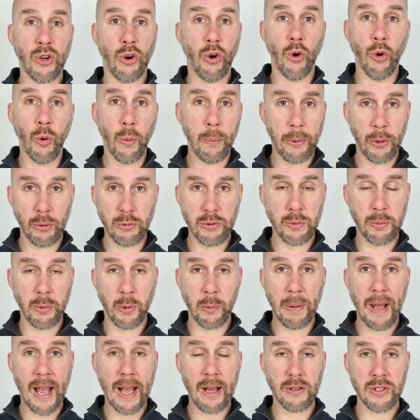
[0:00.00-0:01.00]
or
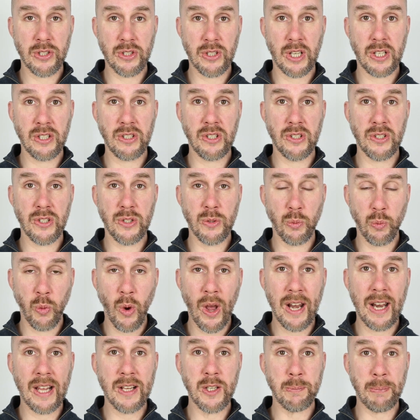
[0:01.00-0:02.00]
portable power stations as
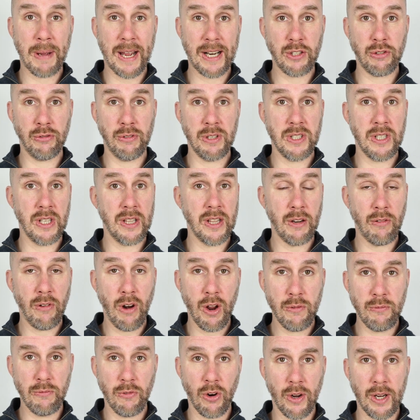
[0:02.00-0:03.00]
well as batteries in their
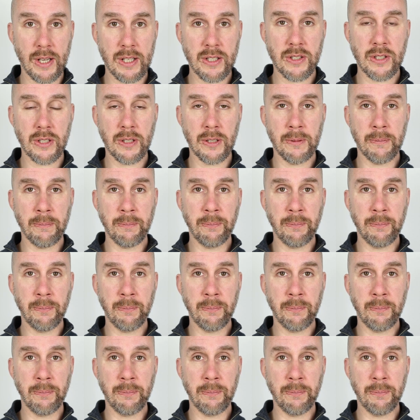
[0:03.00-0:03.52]
own right.